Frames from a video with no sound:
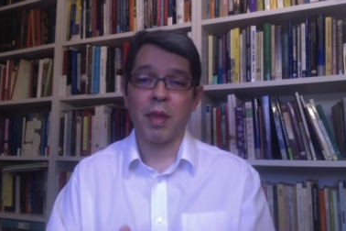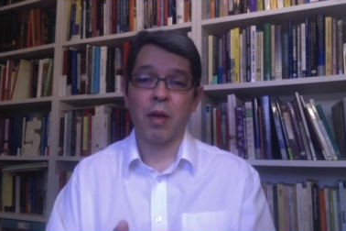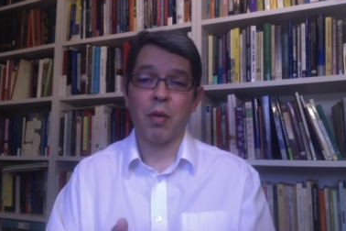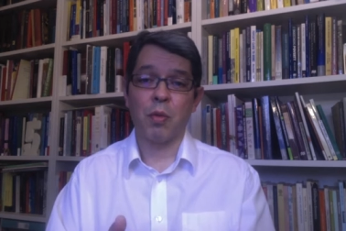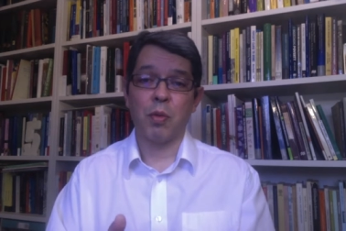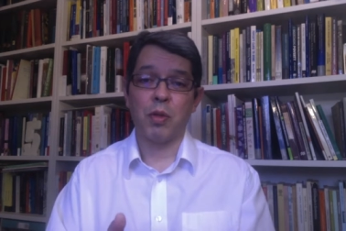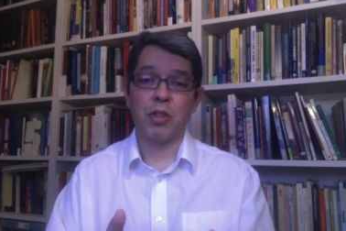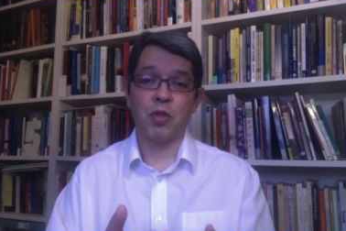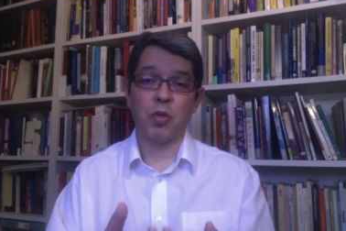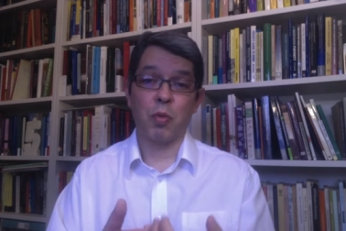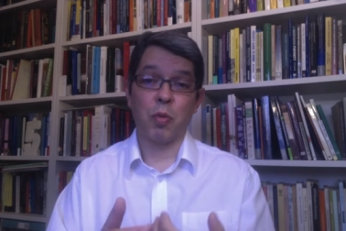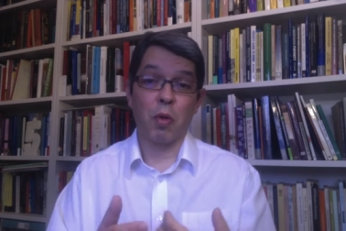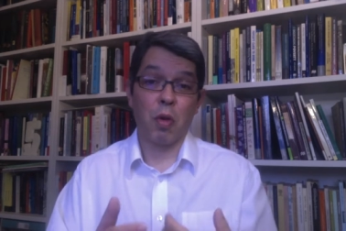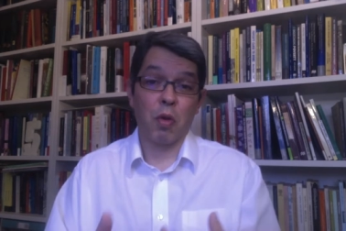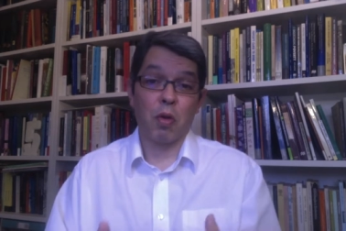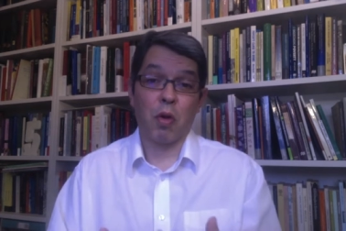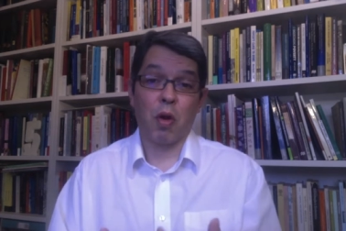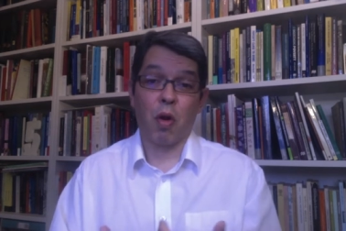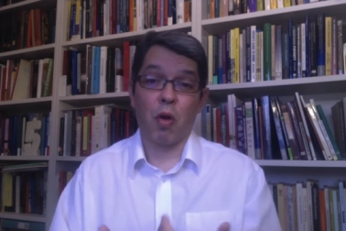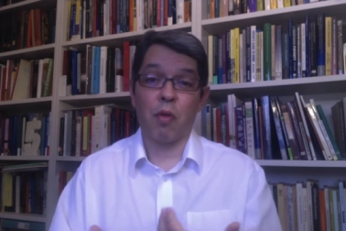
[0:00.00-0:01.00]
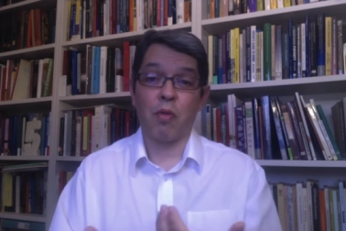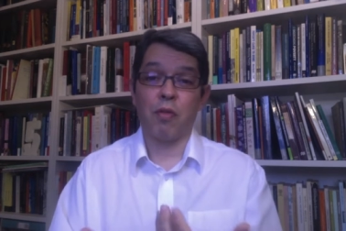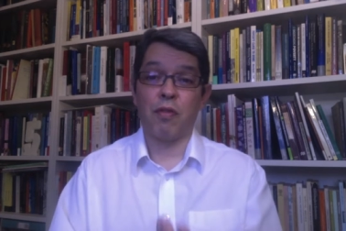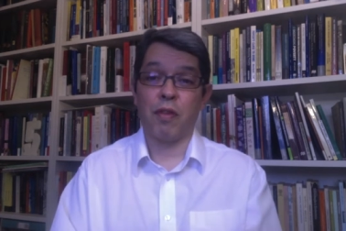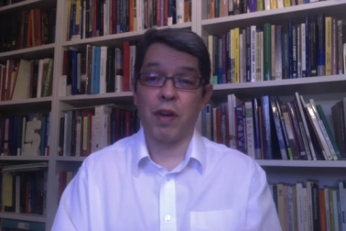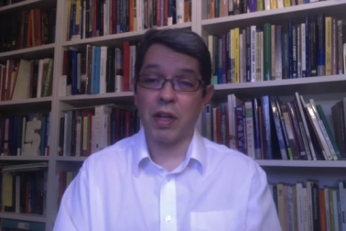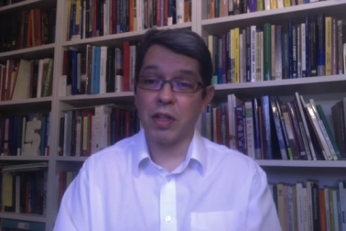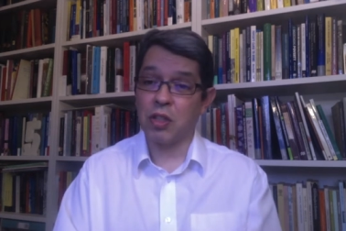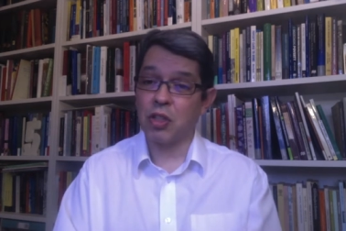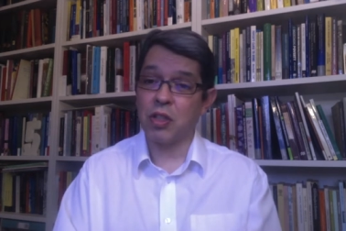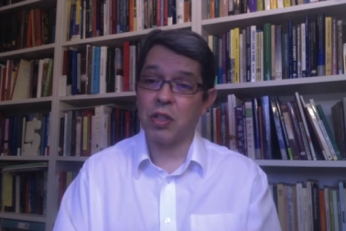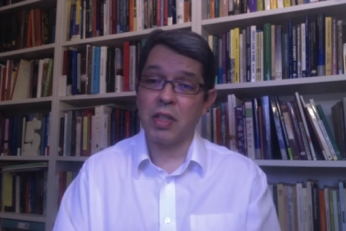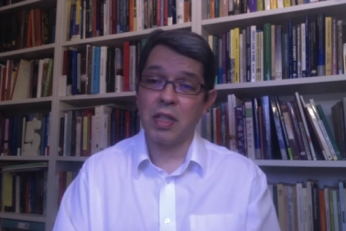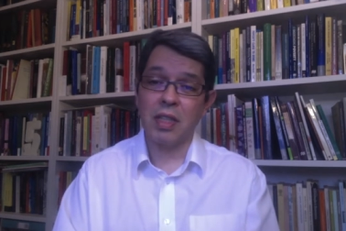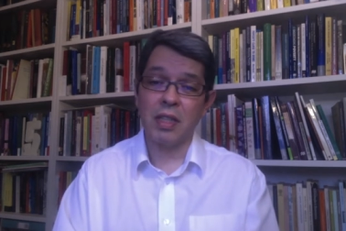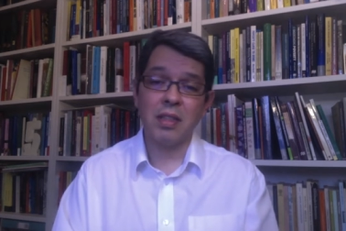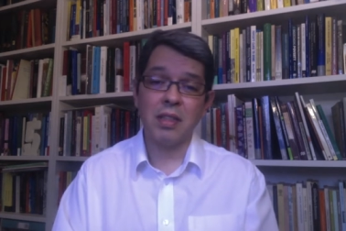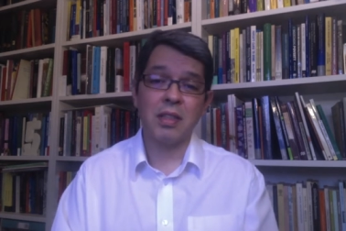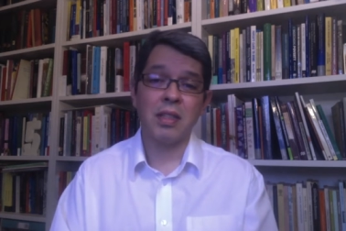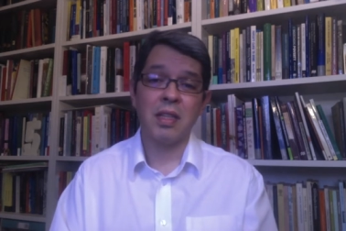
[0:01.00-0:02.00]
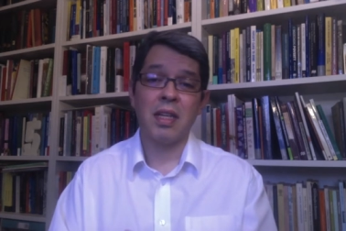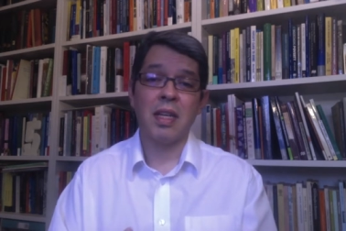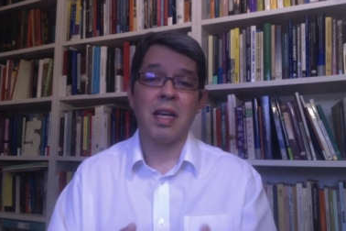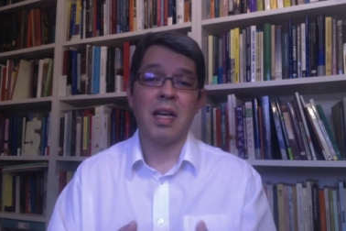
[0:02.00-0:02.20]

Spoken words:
which we'll call functionings.